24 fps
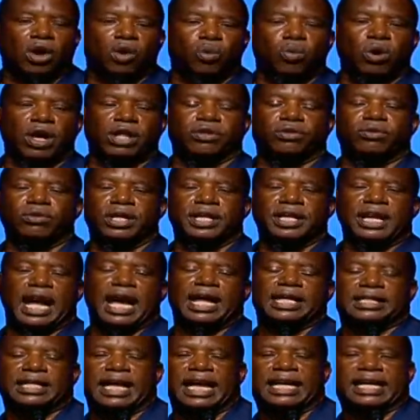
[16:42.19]
whether or
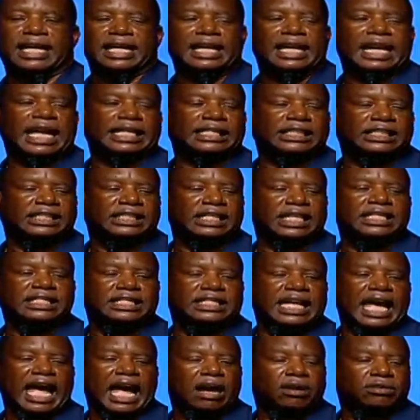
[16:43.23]
not they can let
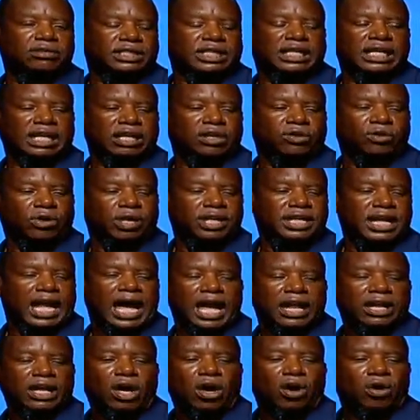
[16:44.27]
Gentiles in or
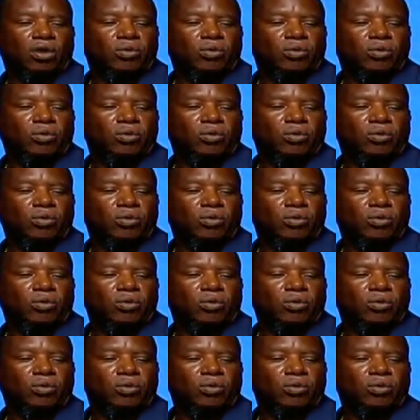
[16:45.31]
not,